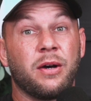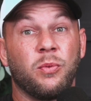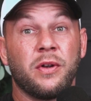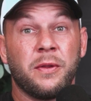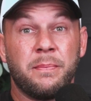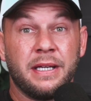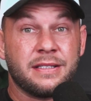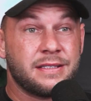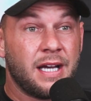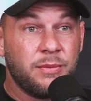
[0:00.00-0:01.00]
What are the
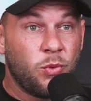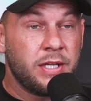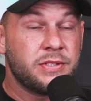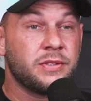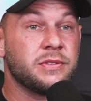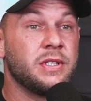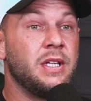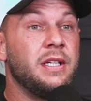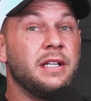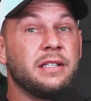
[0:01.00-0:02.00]
biggest time wasters,
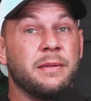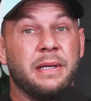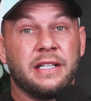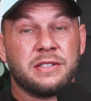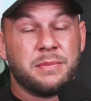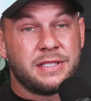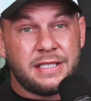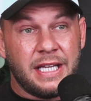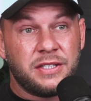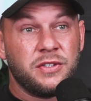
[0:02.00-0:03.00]
the biggest
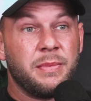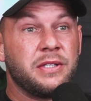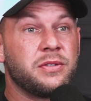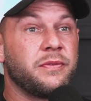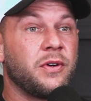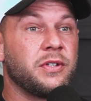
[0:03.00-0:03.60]
mistakes you've made so far,